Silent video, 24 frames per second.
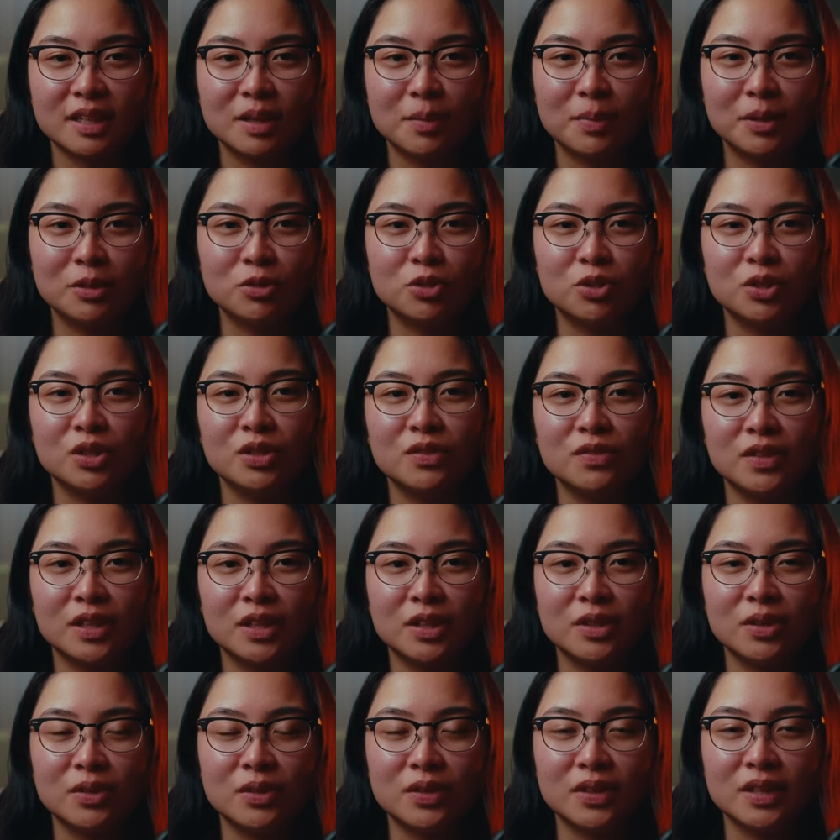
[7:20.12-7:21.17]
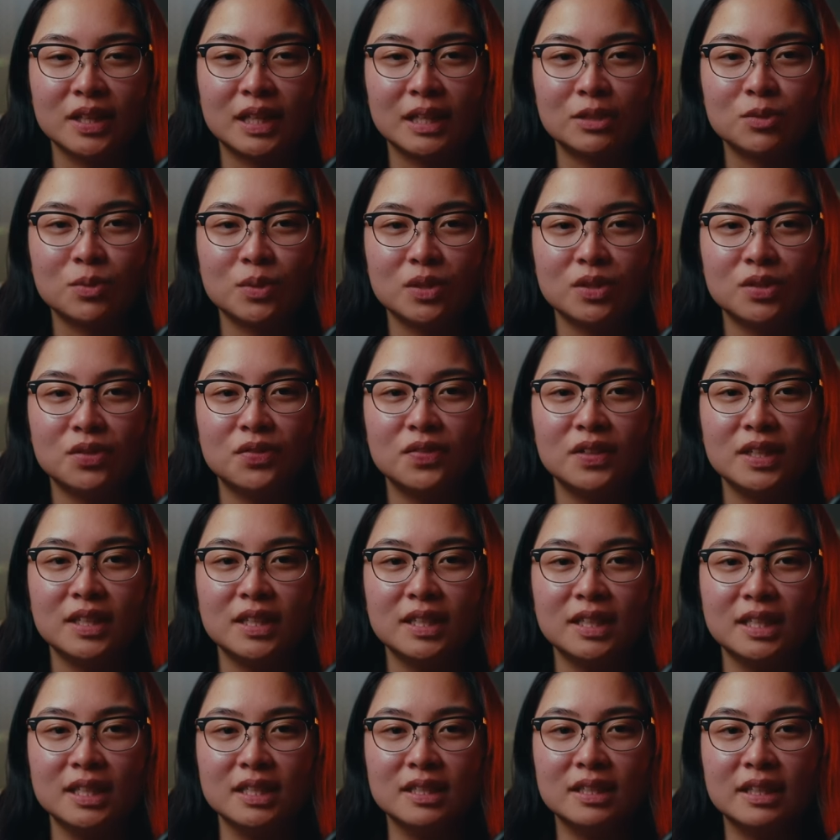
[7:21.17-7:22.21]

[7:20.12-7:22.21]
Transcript: about shooting video on the X100V is